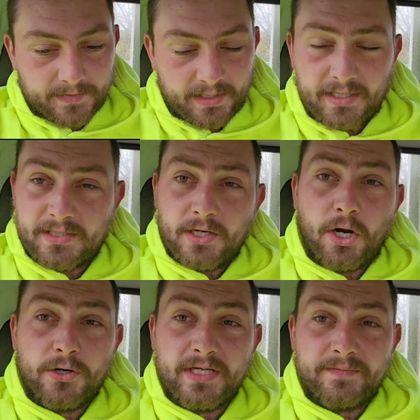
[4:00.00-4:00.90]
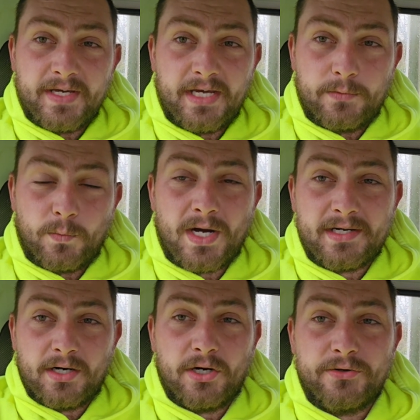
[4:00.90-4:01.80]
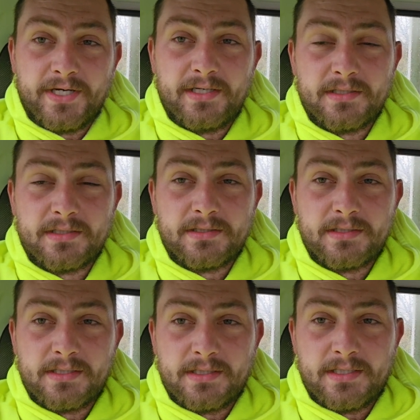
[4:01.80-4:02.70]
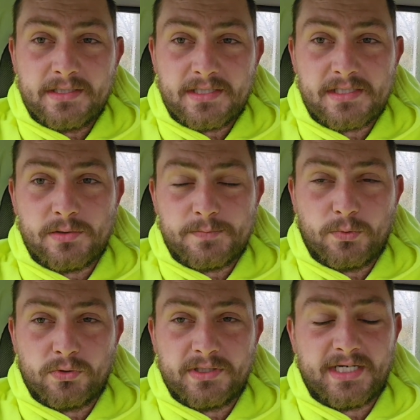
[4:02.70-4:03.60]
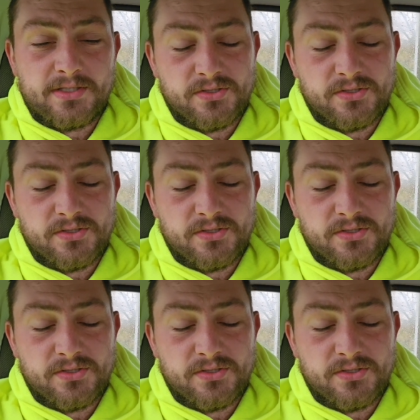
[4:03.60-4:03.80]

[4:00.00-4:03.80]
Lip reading: it had only ever had one owner since it was brought in the country.